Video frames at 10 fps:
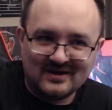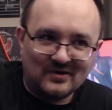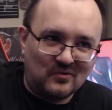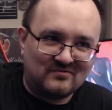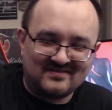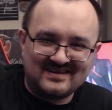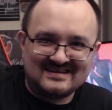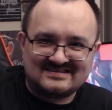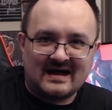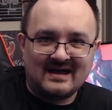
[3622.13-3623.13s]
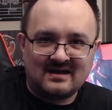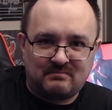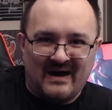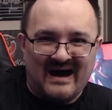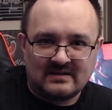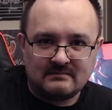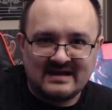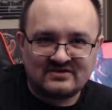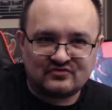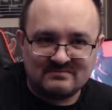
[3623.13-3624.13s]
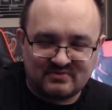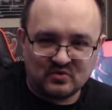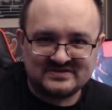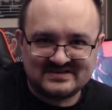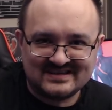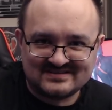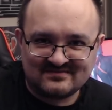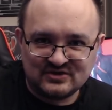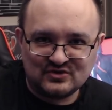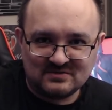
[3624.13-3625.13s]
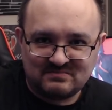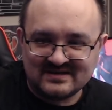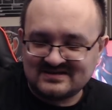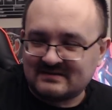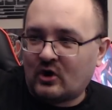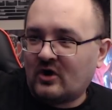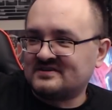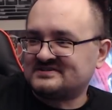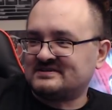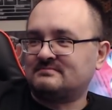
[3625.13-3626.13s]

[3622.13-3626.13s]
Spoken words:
over the entire parliamentary process of the European democracy.